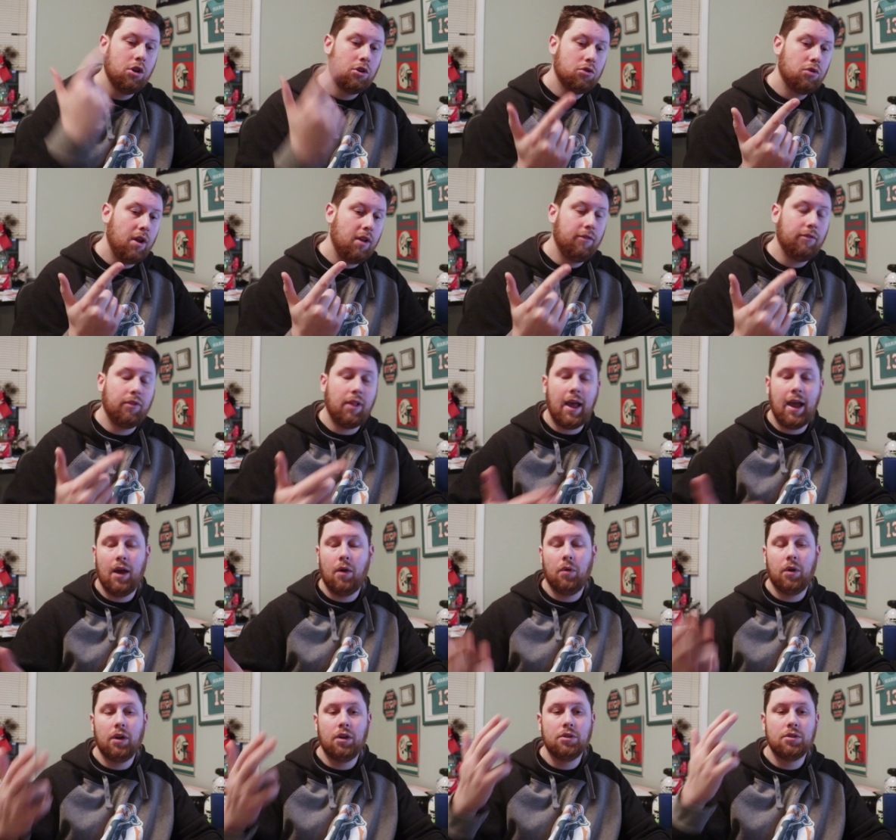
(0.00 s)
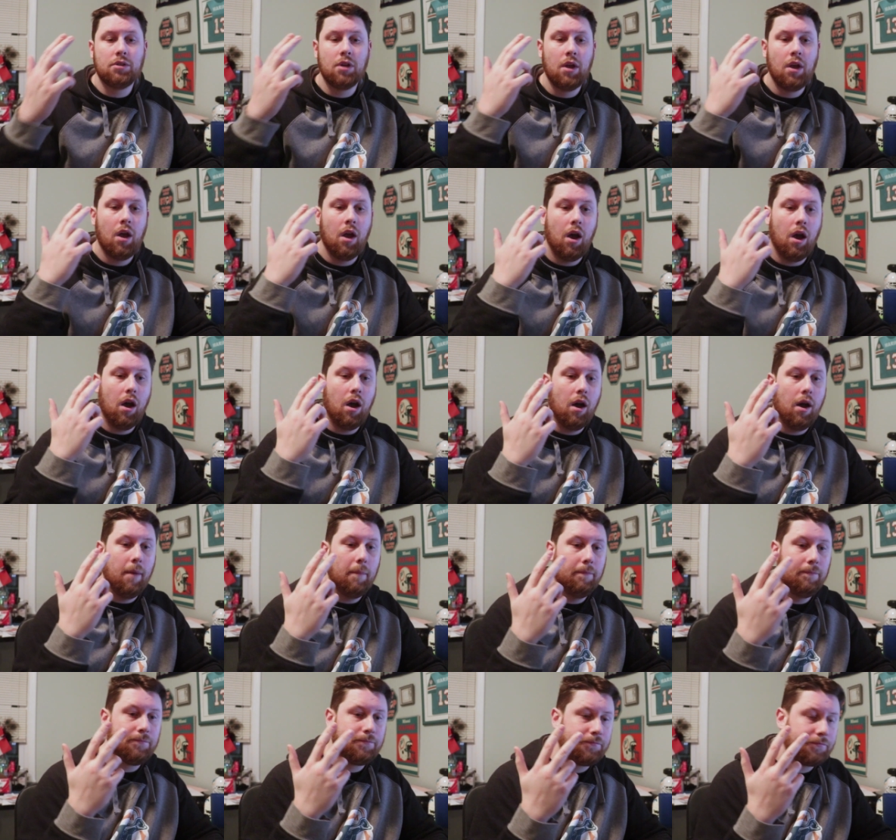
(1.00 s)
Trey Flowers,
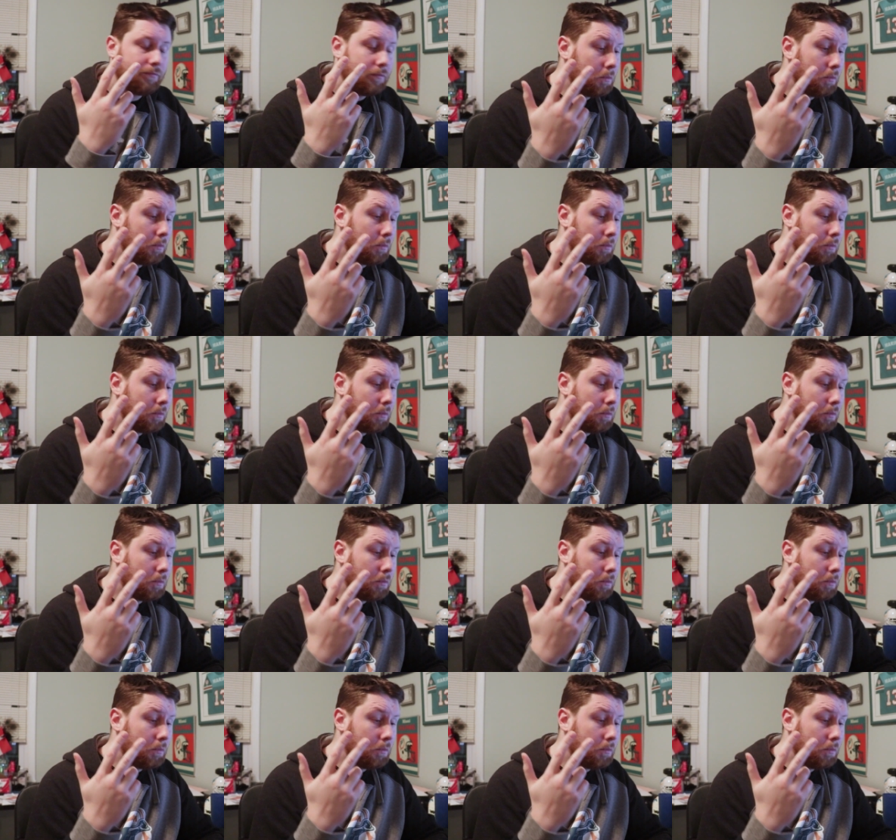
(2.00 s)
um,